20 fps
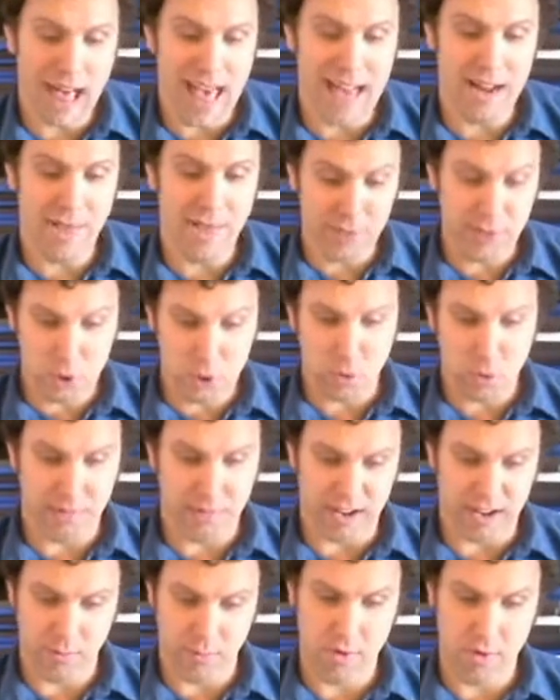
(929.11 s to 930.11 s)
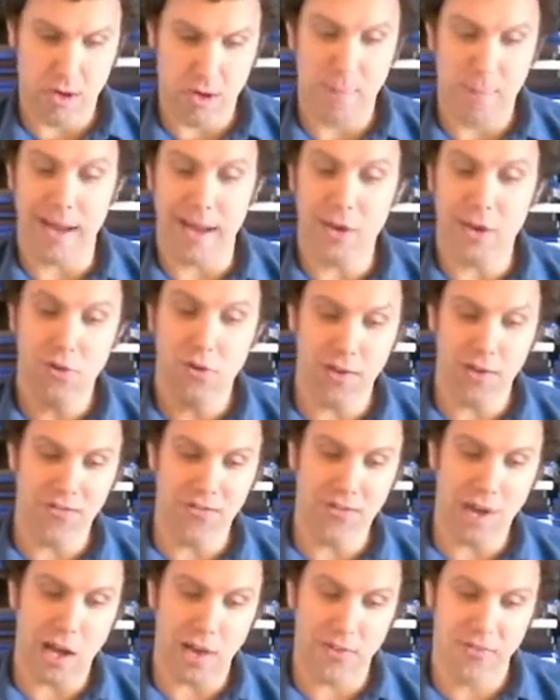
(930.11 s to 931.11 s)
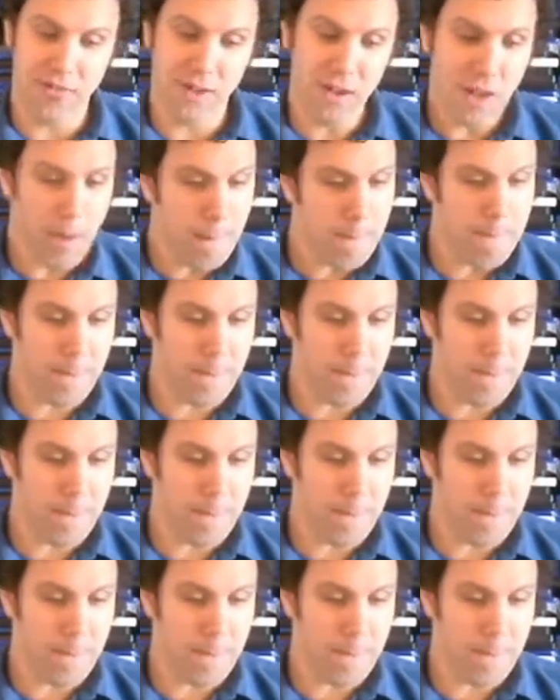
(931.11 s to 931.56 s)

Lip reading: and visual effects were done by Chris Dawson,